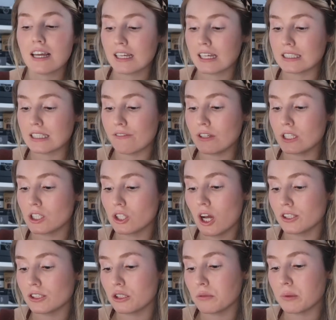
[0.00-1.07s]
Because if it's
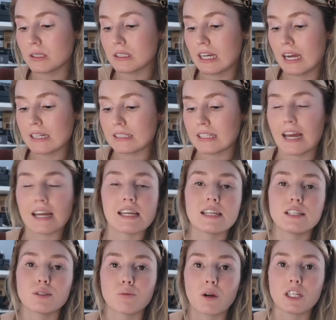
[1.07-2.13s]
not super tight, that
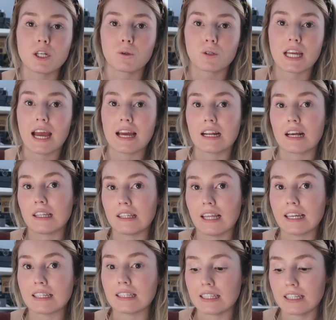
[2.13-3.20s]
is when you'll get
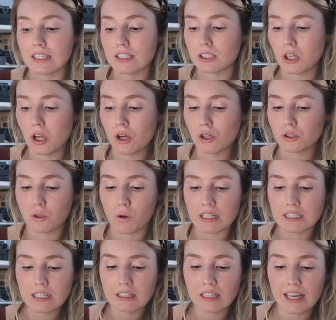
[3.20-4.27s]
light leaks. So I
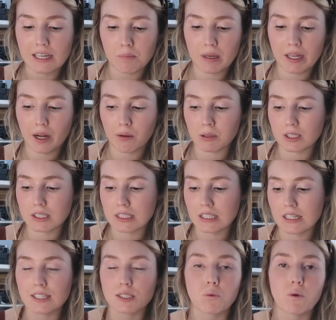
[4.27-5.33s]
did like being able to see
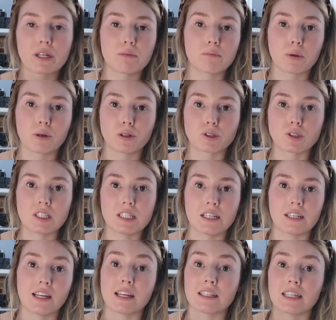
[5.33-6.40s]
this one in person
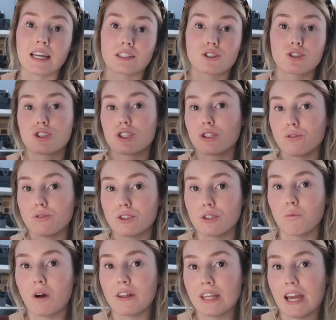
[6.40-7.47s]
and get to choose the
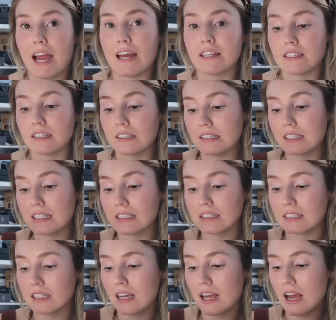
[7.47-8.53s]
one that had the
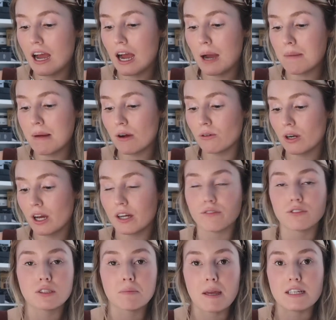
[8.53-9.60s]
least amount of
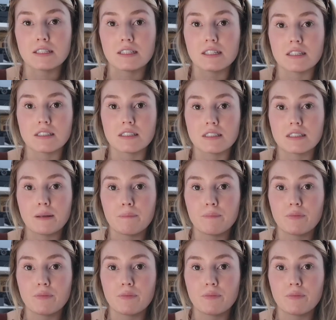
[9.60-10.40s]
spaces